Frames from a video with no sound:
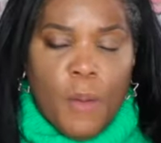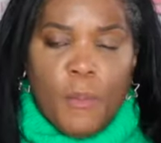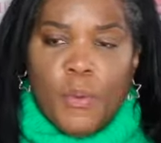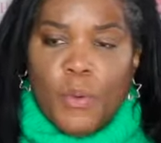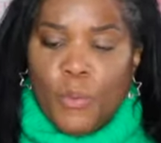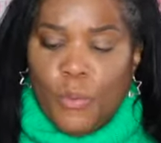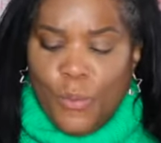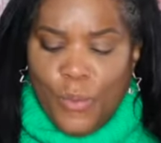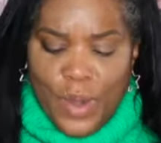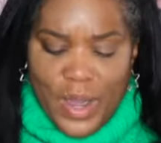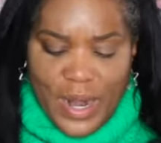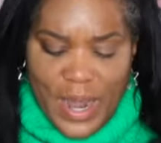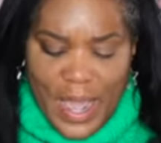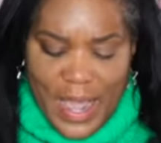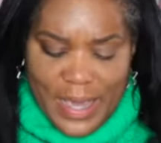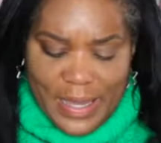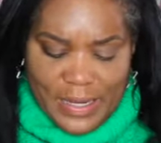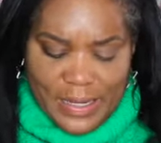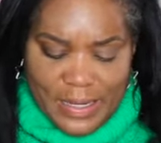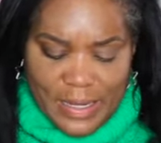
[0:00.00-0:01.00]
But what
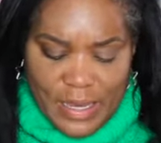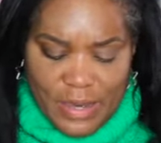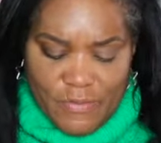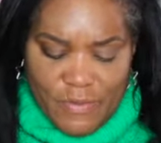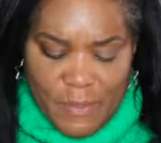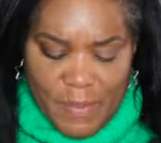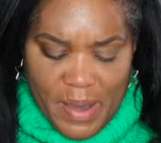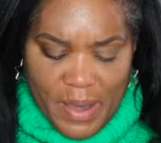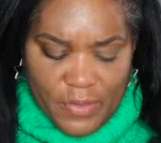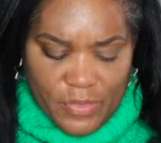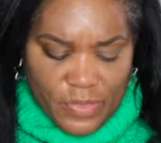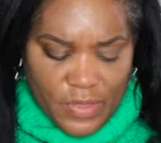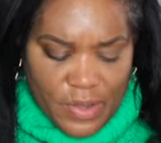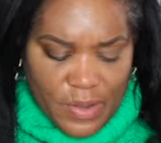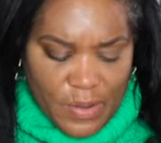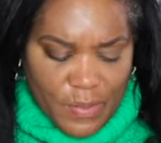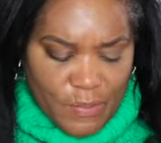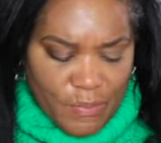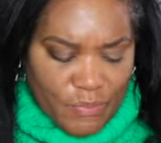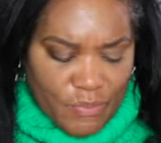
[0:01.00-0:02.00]
I love about
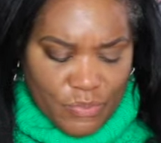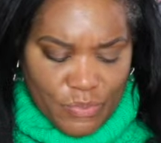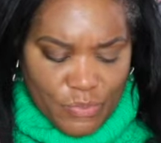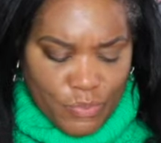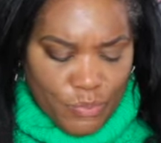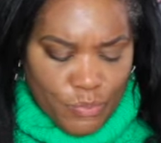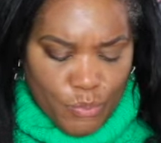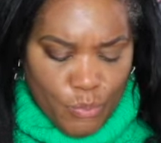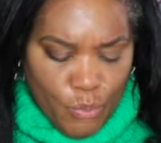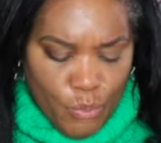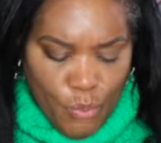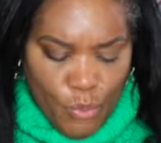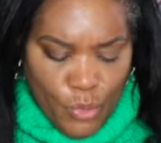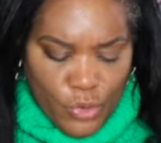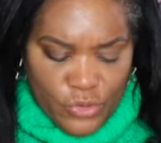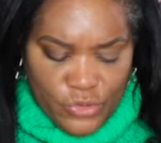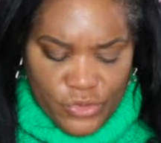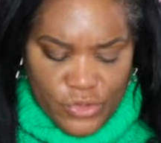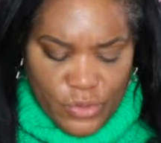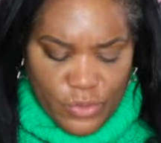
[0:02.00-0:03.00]
them
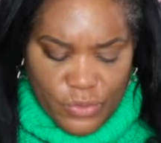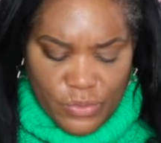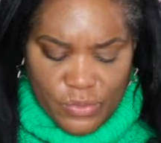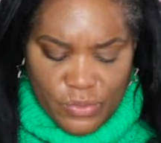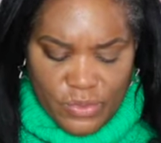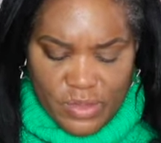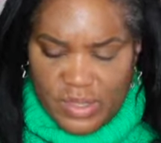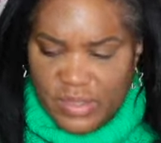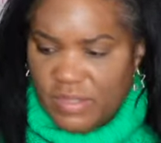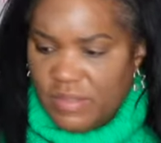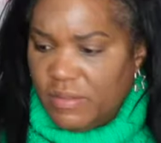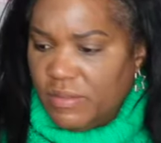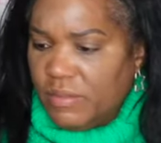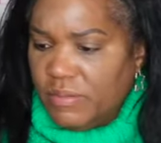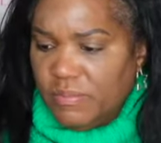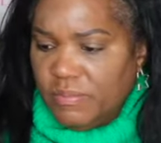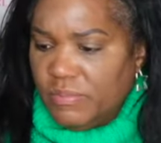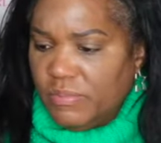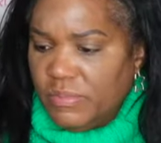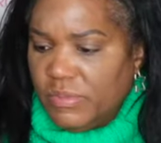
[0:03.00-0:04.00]
more so than
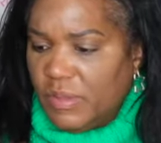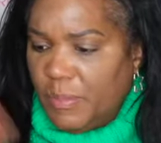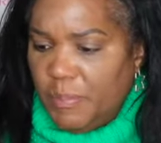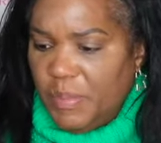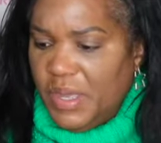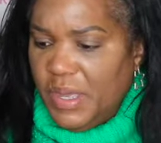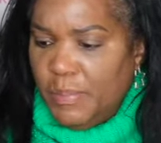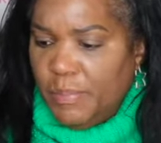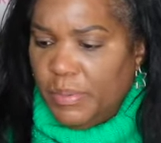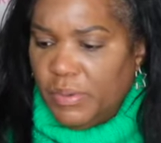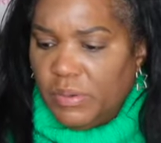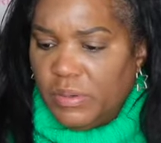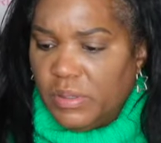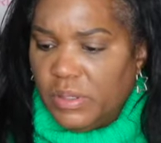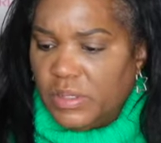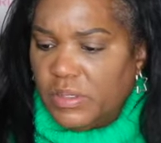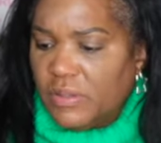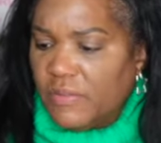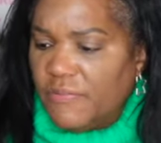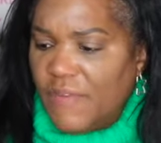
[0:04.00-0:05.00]
the people
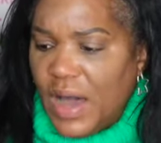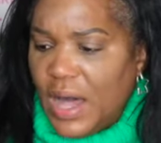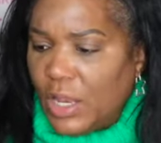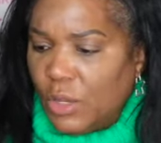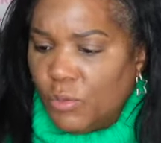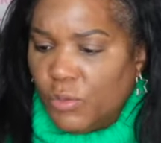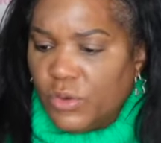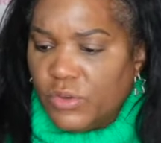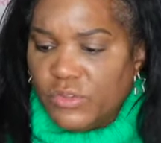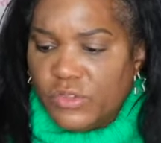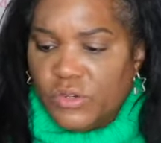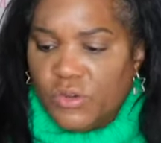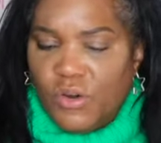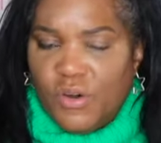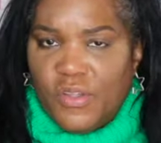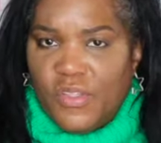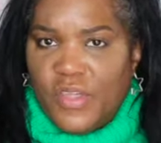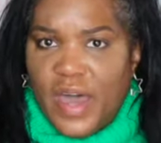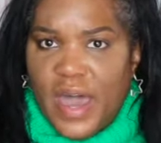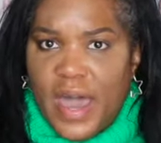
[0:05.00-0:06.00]
and the followers and
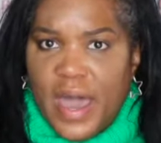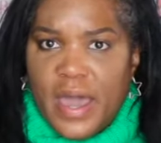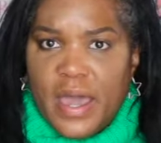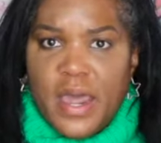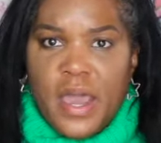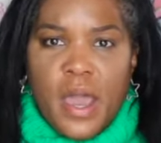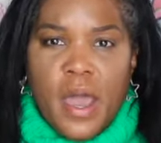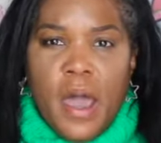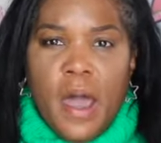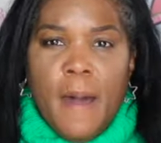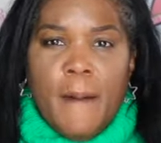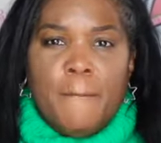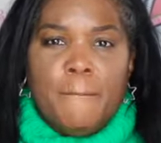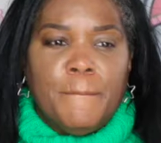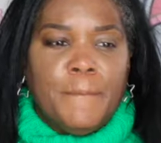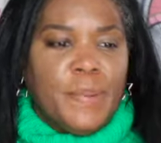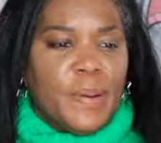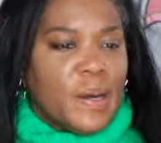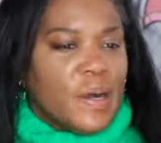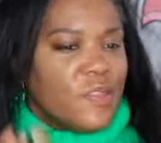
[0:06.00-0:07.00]
all that,
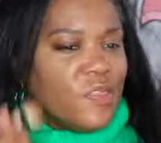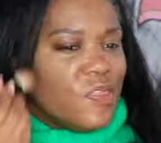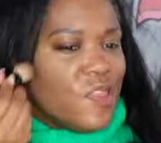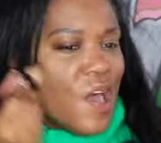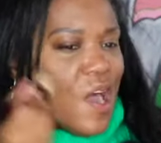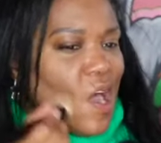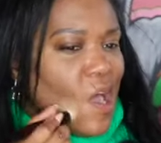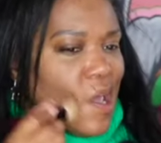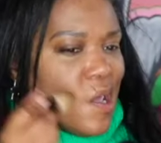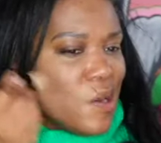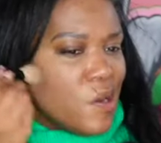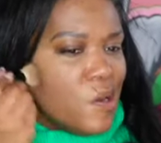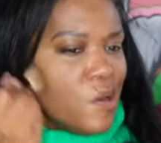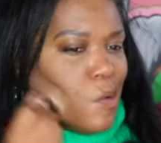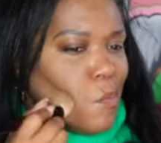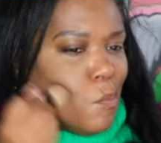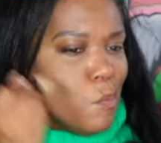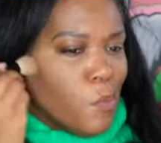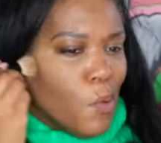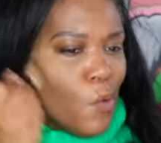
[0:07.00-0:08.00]
but that
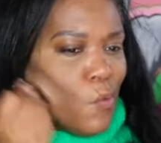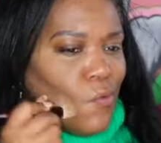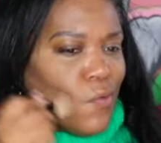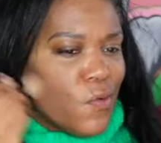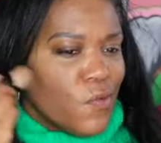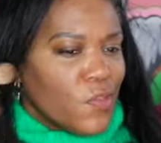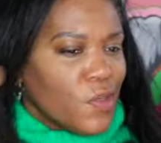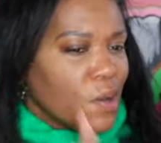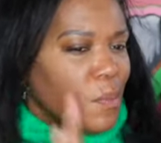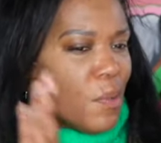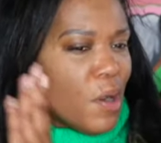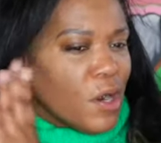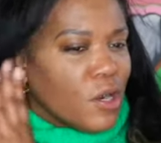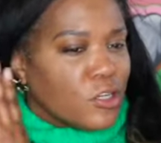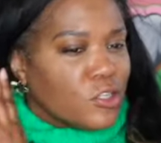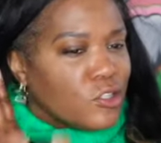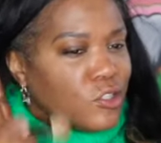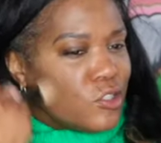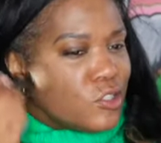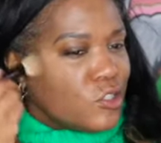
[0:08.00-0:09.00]
both of them
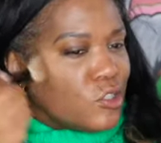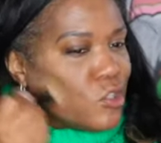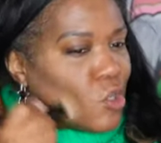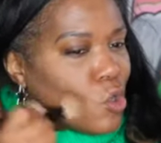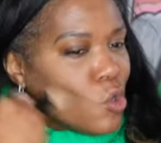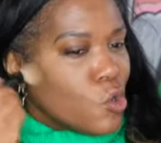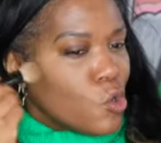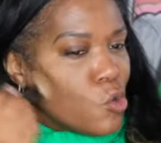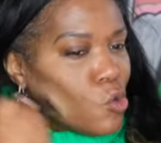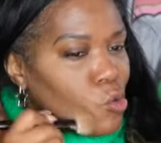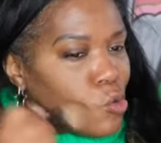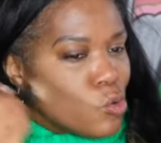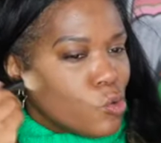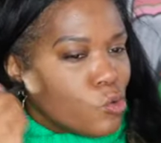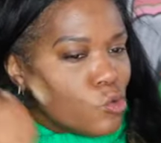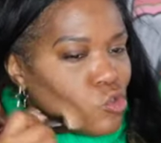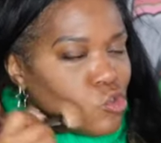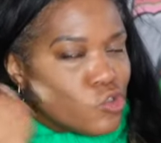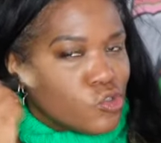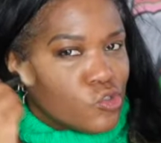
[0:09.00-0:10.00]
are
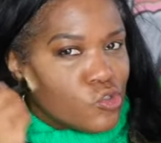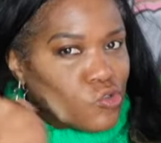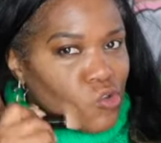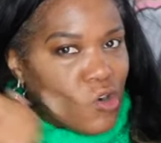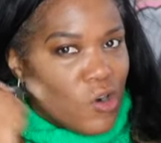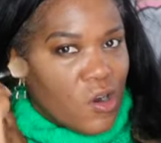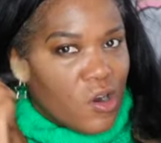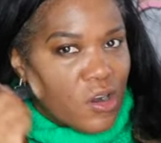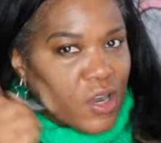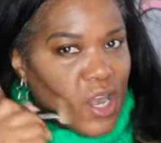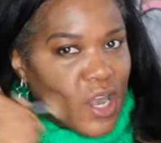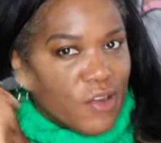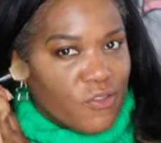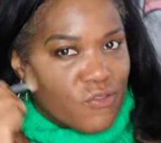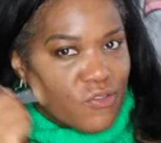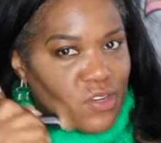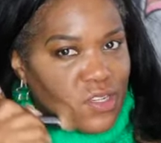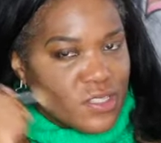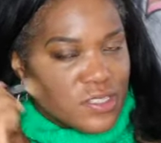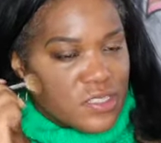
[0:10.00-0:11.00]
so strong
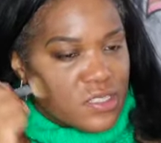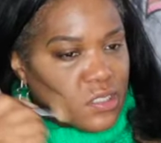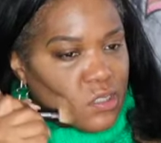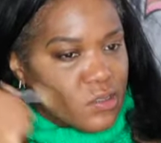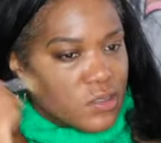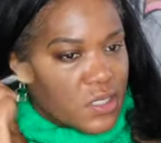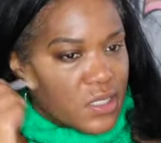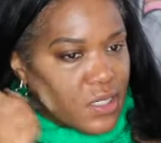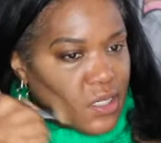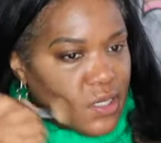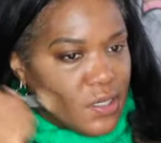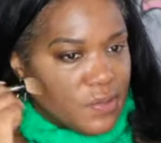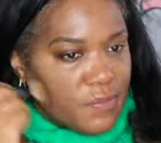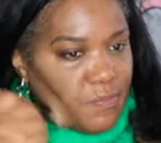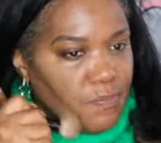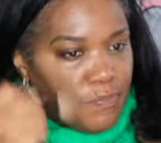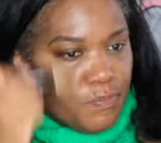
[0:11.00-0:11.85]
and resilient.